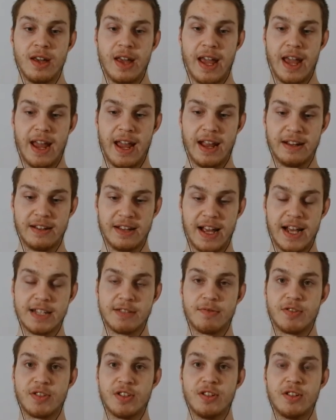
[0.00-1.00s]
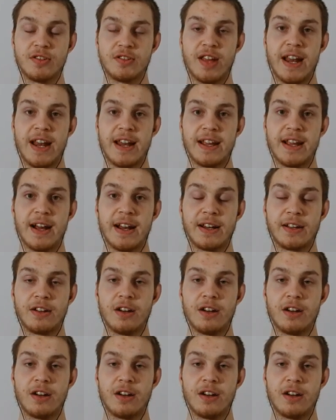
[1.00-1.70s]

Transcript: And as a result, any kind of